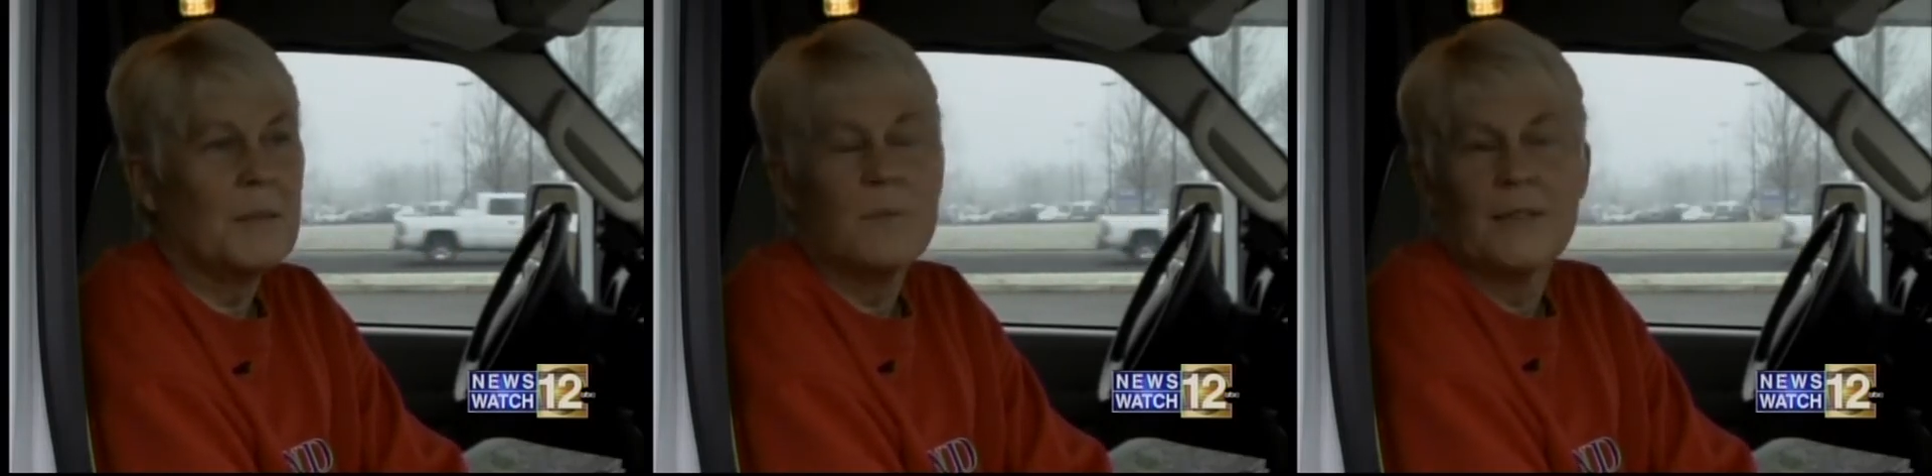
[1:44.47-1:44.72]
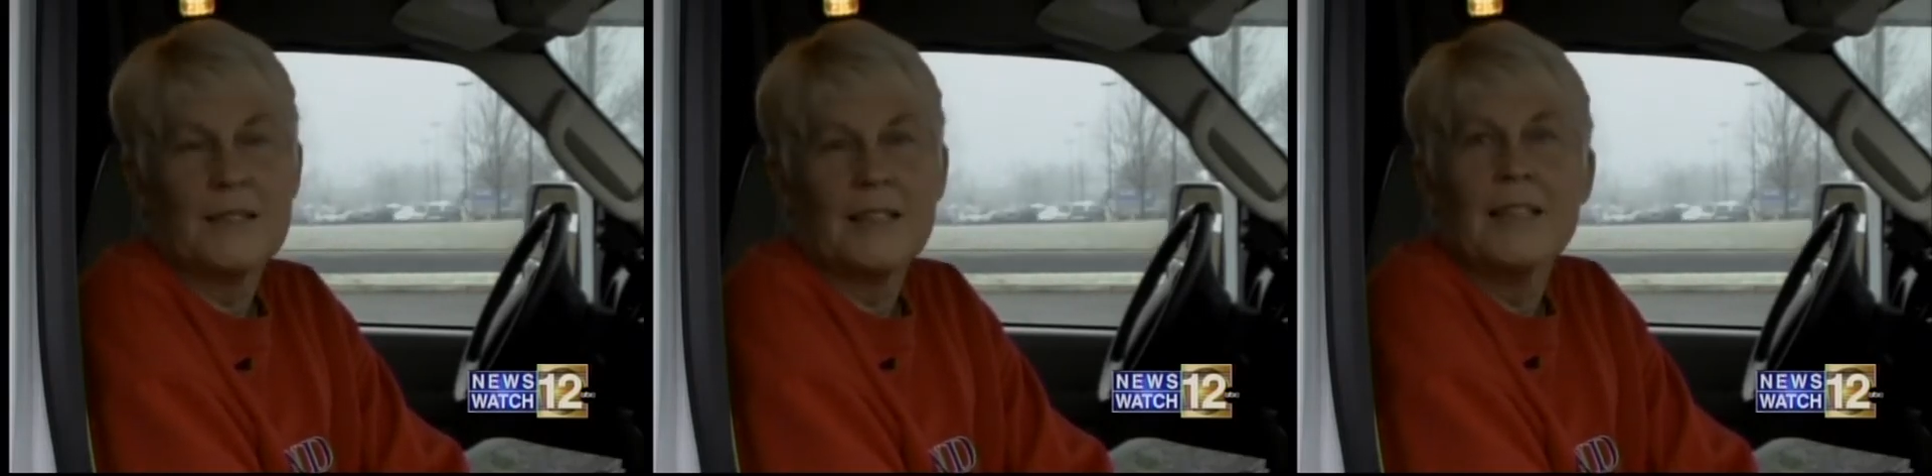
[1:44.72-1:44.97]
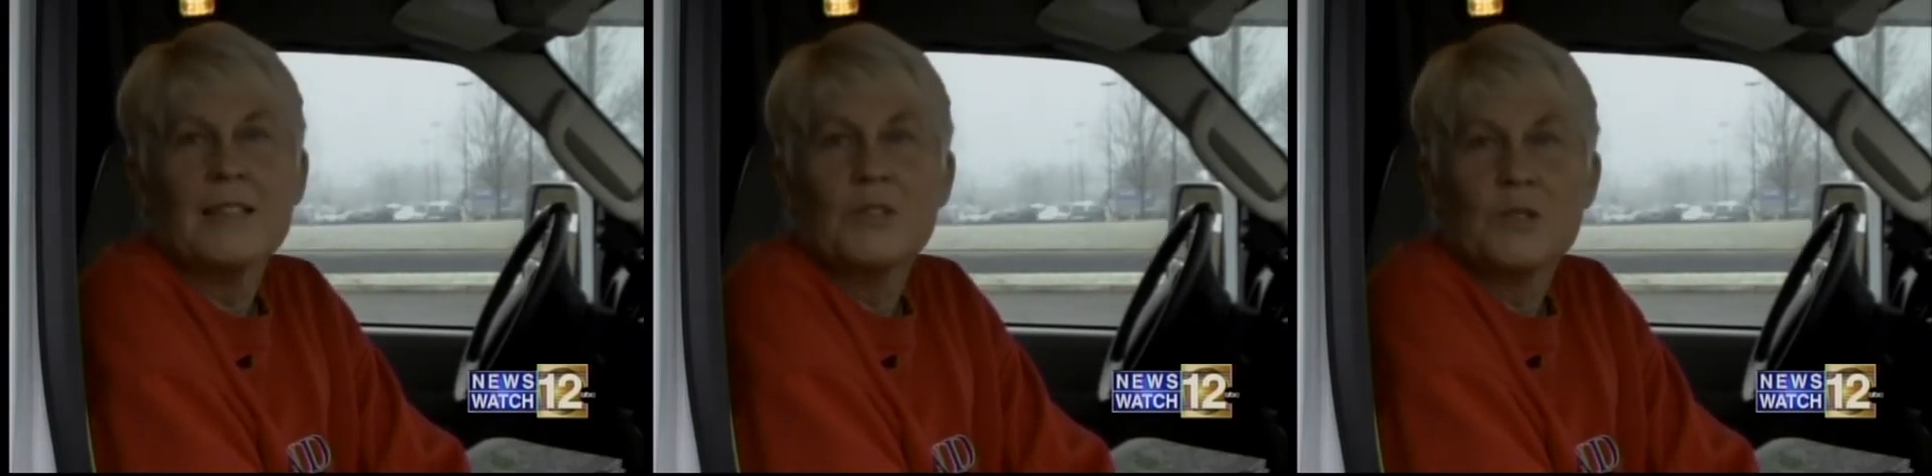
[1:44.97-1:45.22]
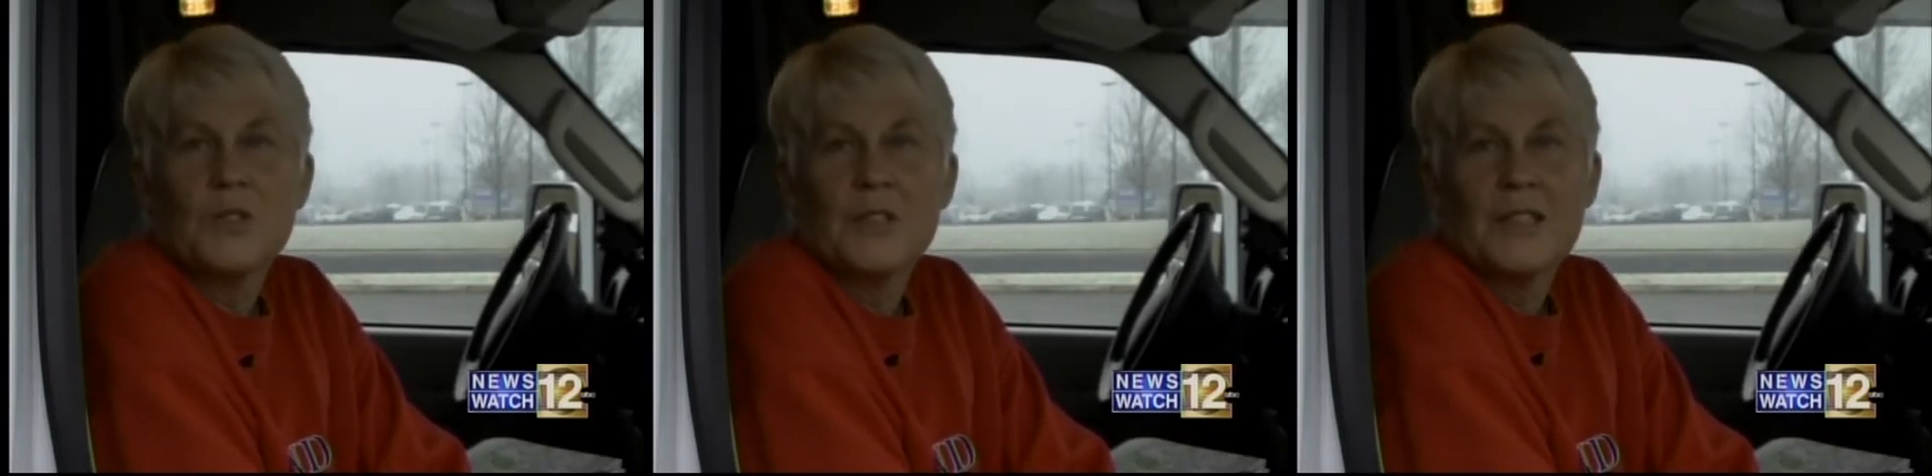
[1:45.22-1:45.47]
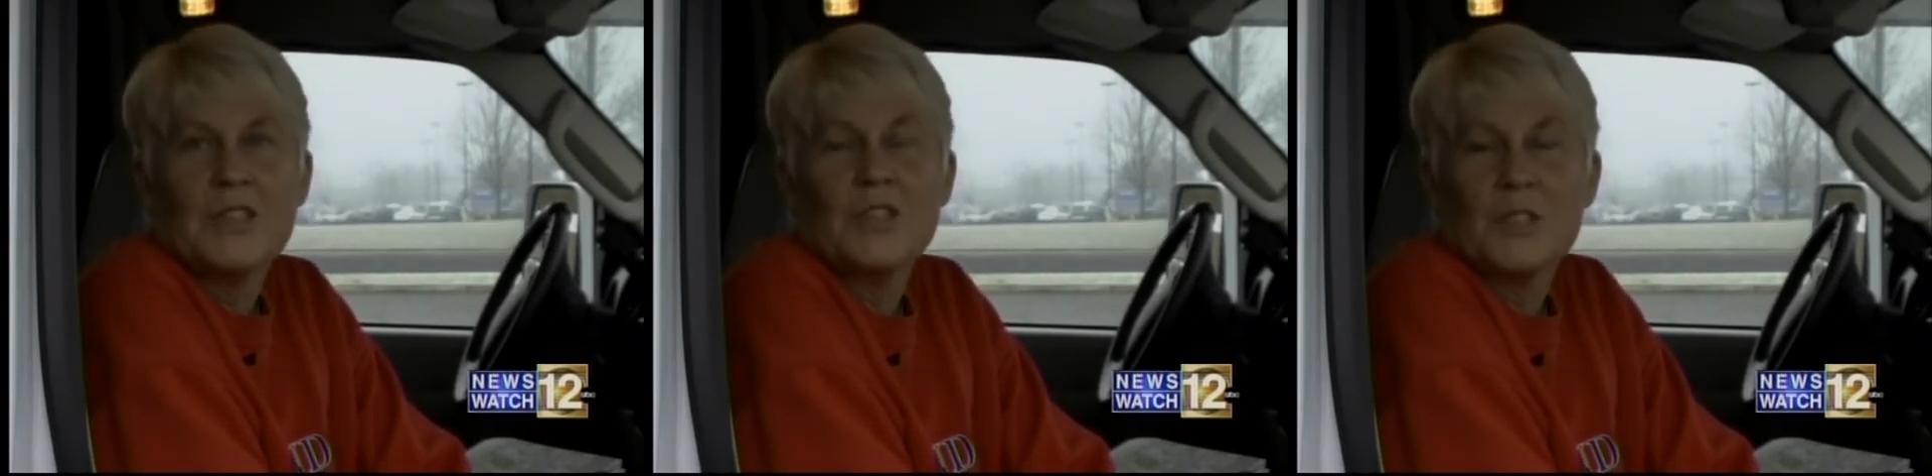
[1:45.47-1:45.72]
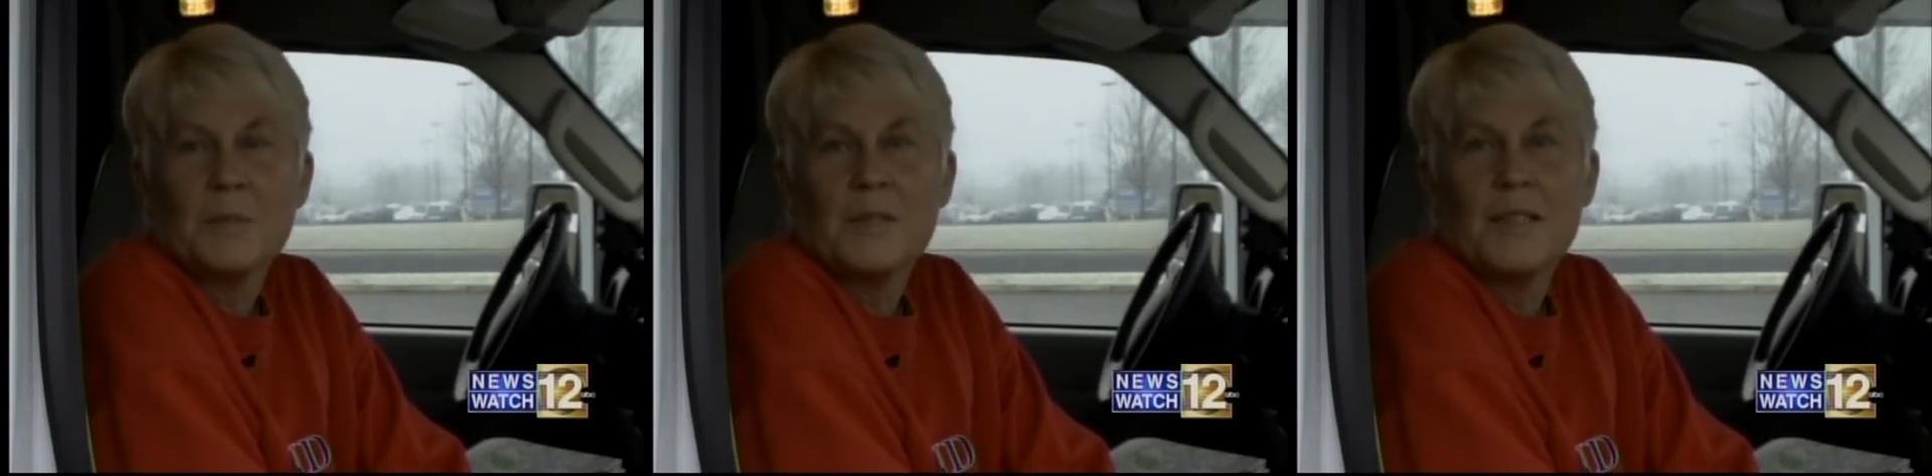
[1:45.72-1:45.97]
beep is a little sooner than
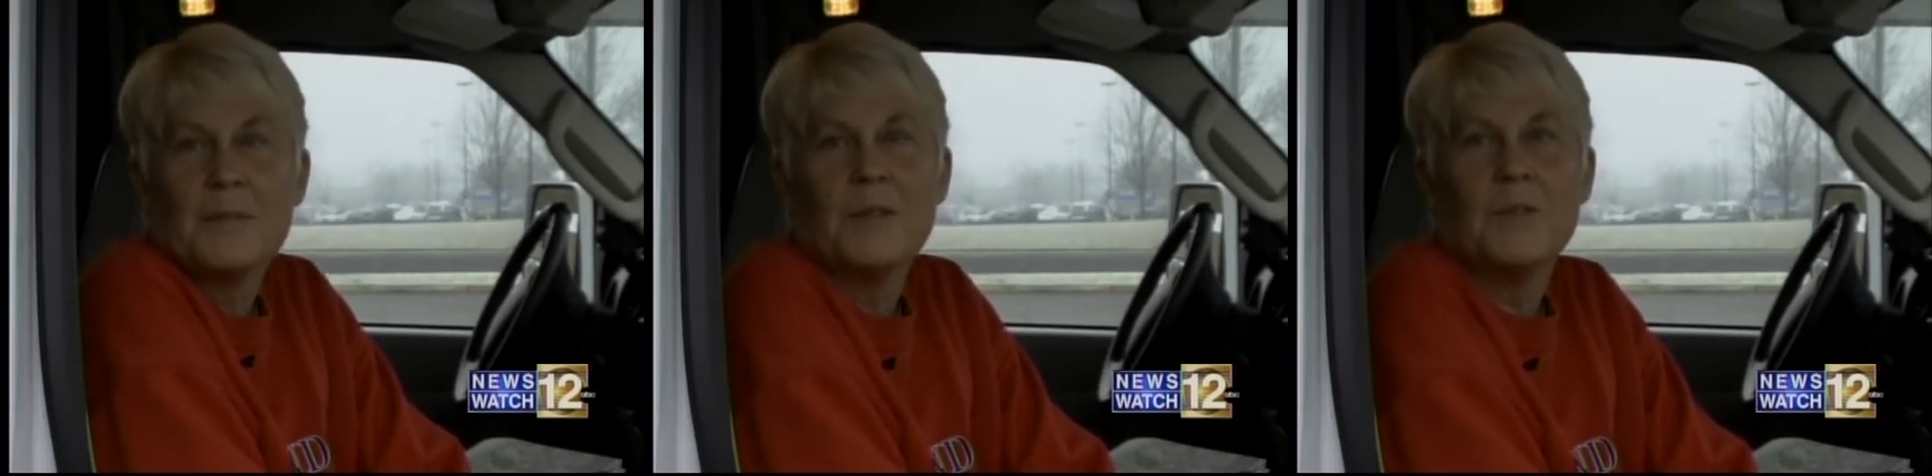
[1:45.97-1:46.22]
it should be,